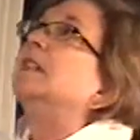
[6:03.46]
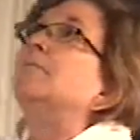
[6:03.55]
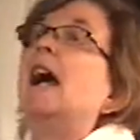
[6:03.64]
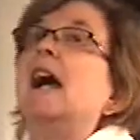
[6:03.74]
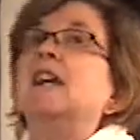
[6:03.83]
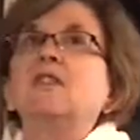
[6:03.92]
in
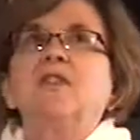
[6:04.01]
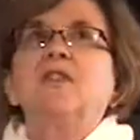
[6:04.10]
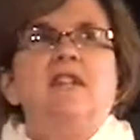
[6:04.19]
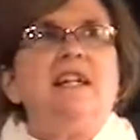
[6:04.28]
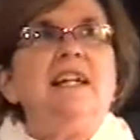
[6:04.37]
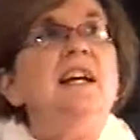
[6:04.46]

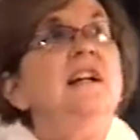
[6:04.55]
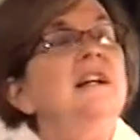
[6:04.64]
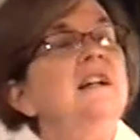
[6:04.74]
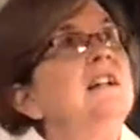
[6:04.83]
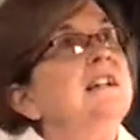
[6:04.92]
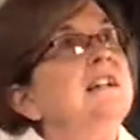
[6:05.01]
majesty,
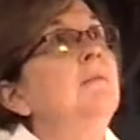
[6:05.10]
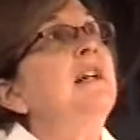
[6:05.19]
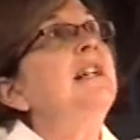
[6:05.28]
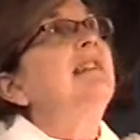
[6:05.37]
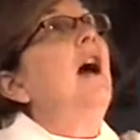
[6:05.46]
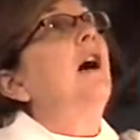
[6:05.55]

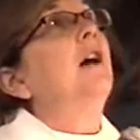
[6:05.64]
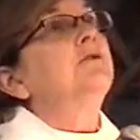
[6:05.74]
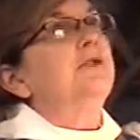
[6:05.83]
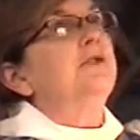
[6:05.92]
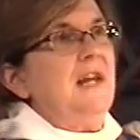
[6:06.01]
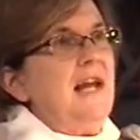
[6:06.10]
coming down
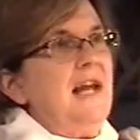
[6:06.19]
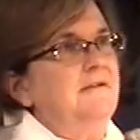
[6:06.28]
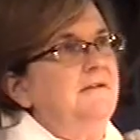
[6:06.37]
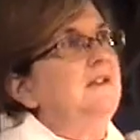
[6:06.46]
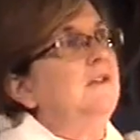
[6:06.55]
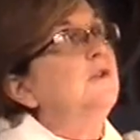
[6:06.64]
from the
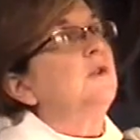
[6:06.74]
heavens,